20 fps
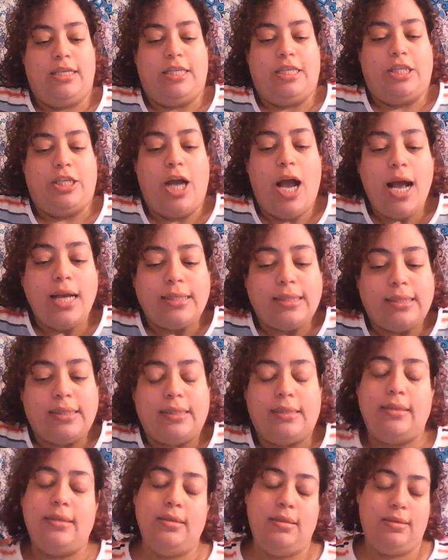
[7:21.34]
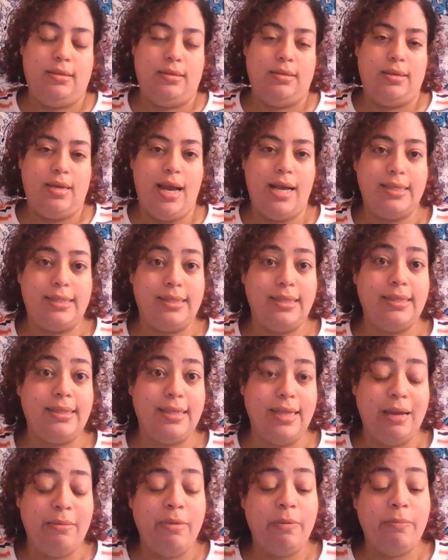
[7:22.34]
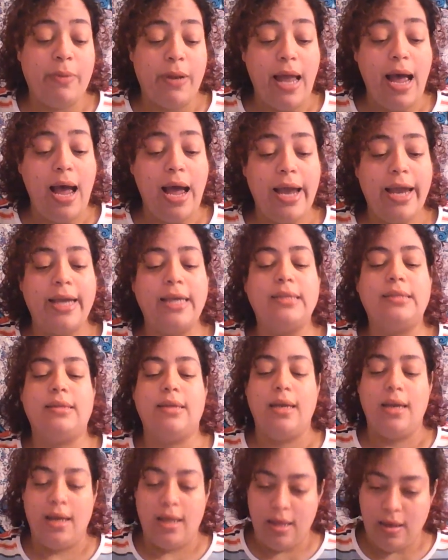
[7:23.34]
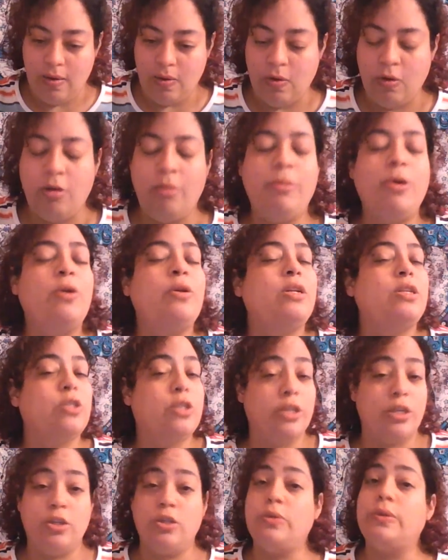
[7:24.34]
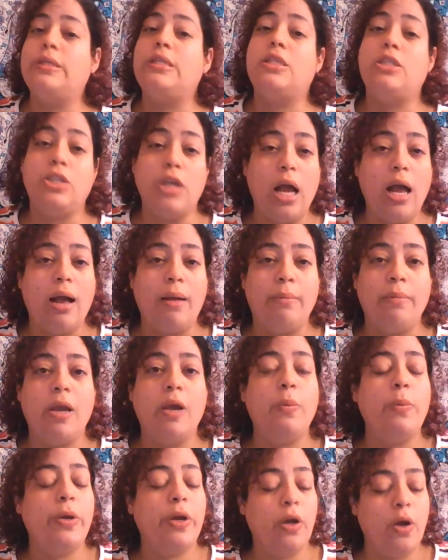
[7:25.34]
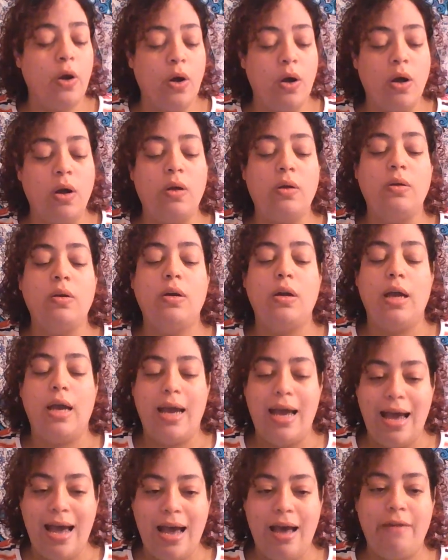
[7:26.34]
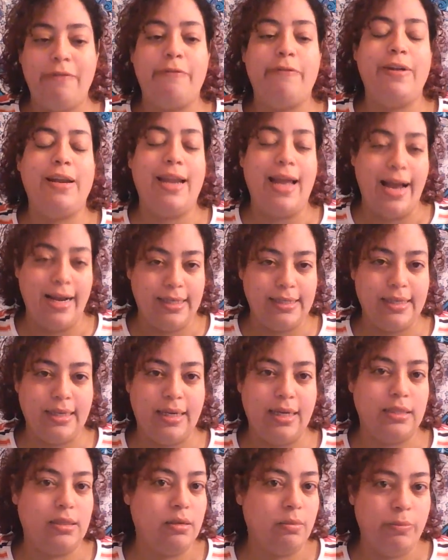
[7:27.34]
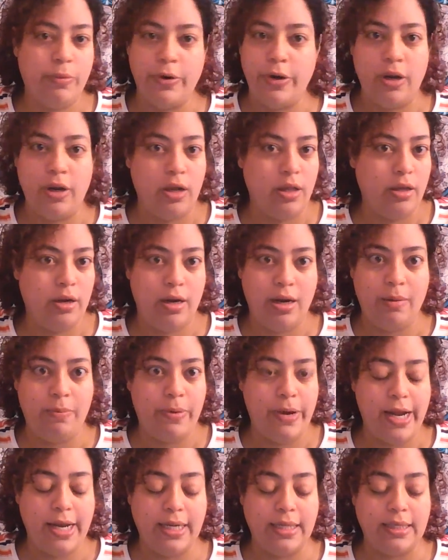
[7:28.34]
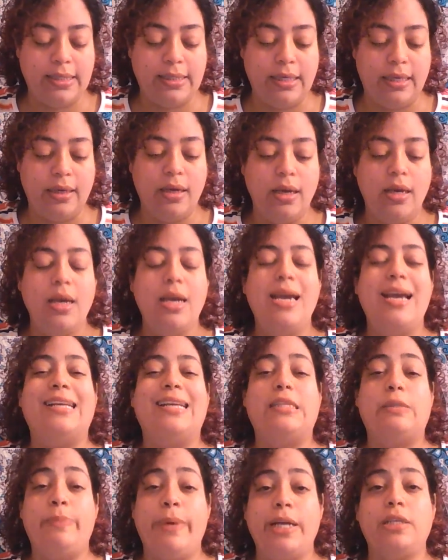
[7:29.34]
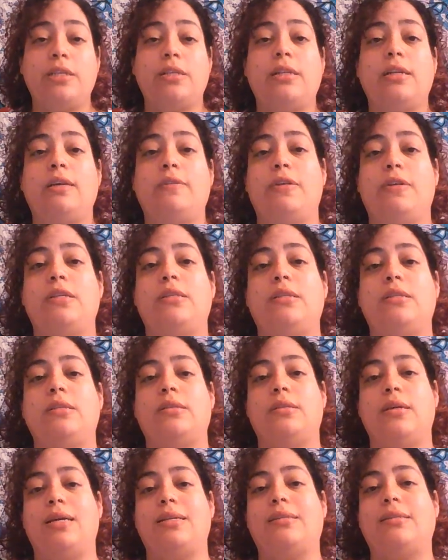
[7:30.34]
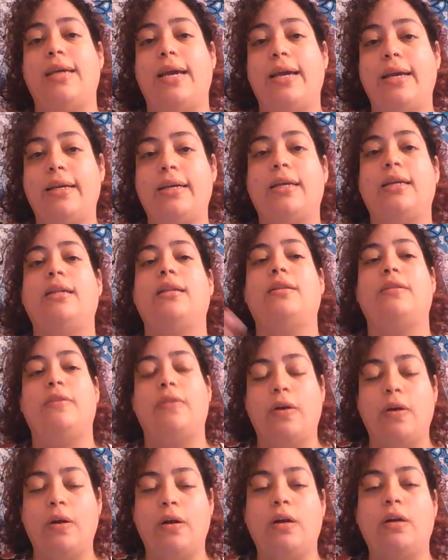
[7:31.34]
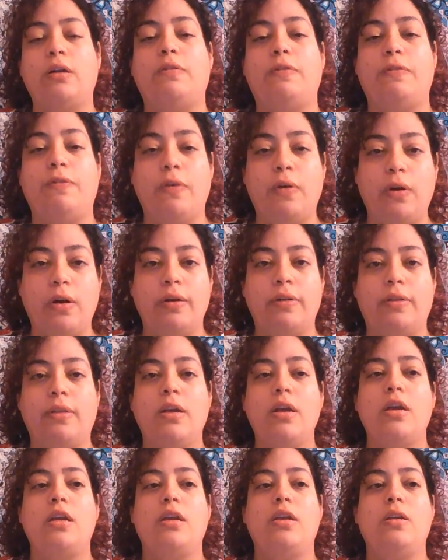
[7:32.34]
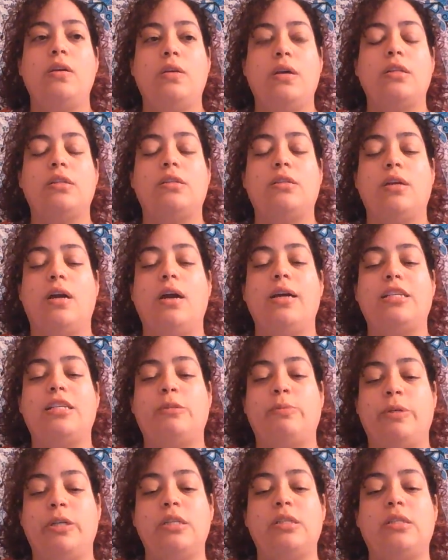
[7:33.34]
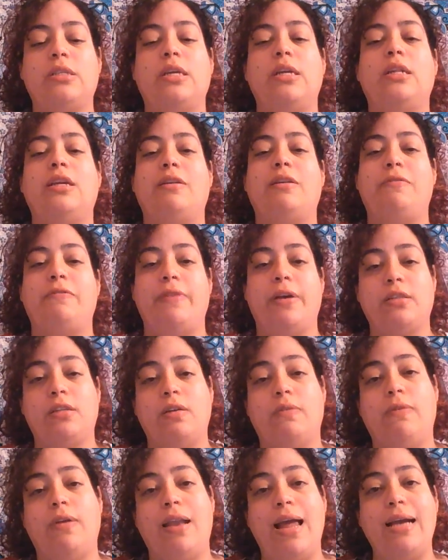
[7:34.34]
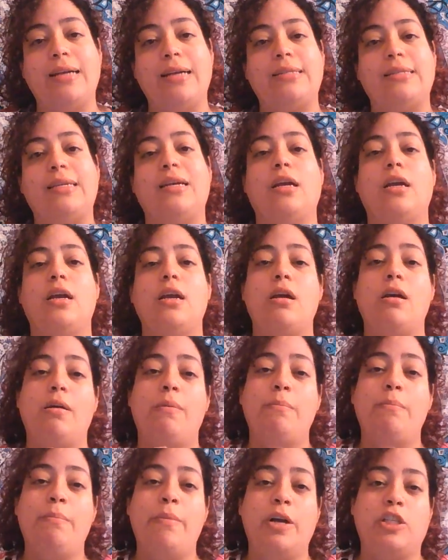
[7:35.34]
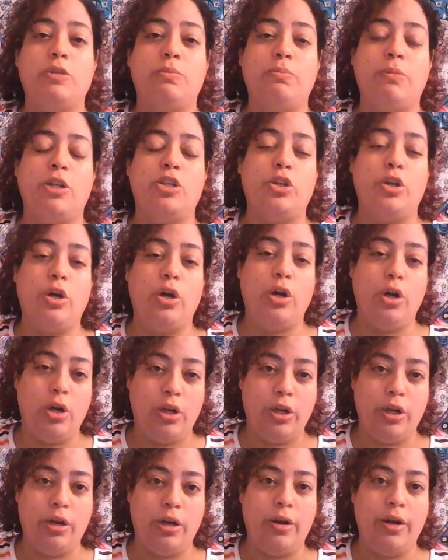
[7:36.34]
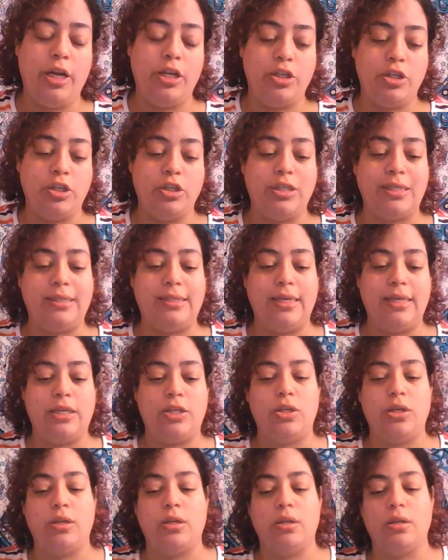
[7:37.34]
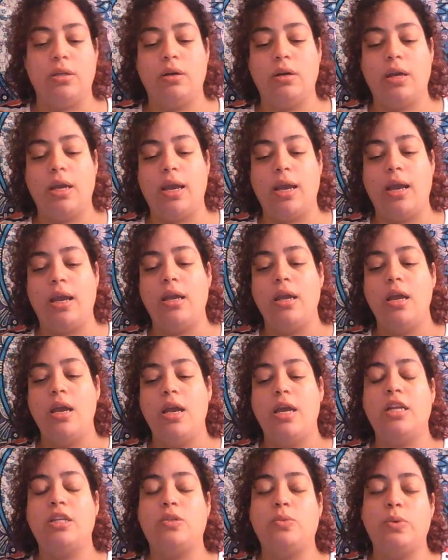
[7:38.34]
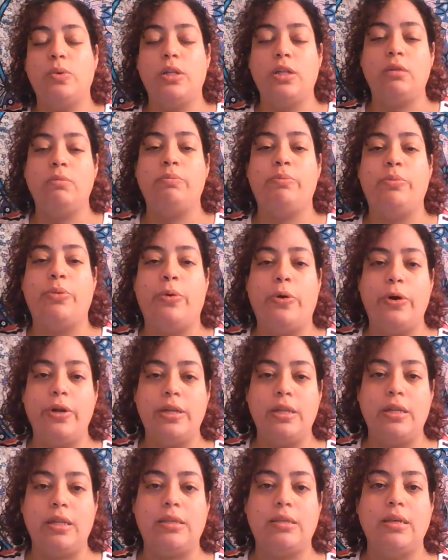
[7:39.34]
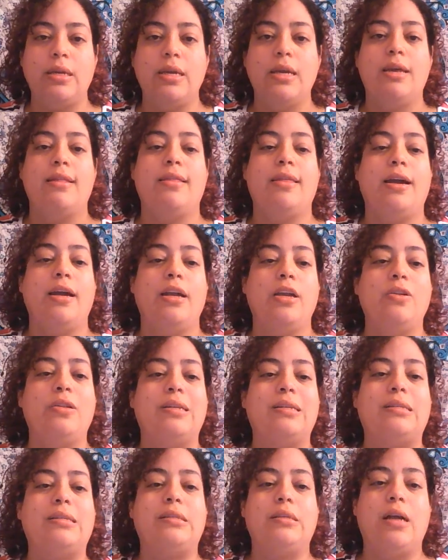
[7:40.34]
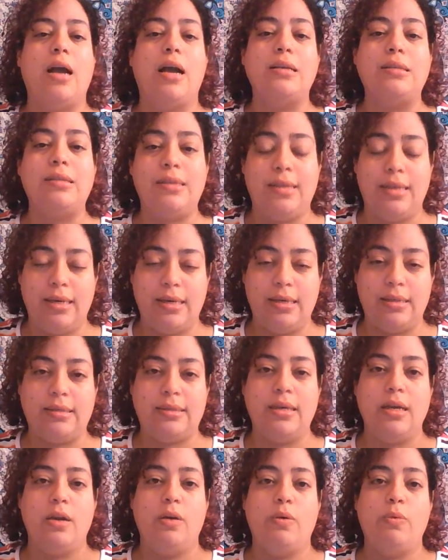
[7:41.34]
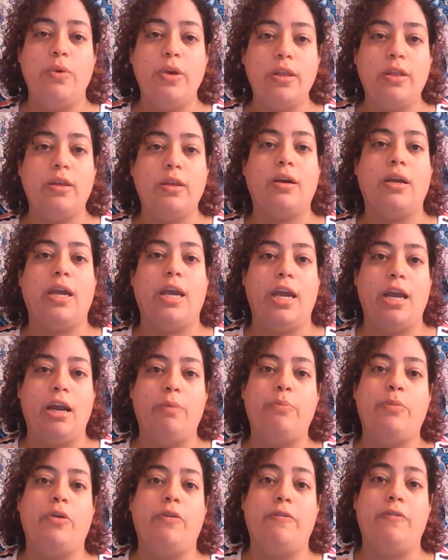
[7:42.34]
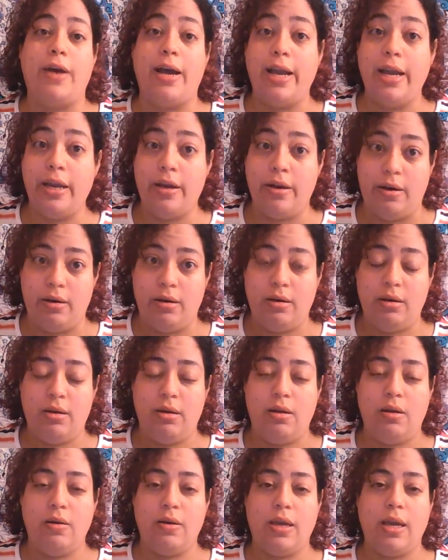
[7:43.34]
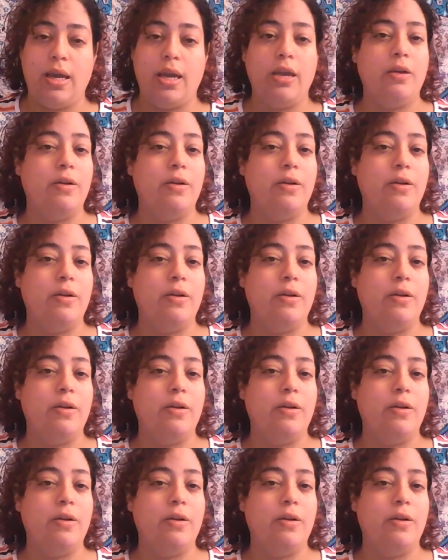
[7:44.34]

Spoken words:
Just as this name implies, the hormone is going to do its job, and we all have relaxin at some point or another in our pregnancy. Especially if this is a second, third, fourth, you can start experiencing the effects of relaxing much, much earlier in your gestation, okay? And it's really important that you discuss this with your care provider, okay?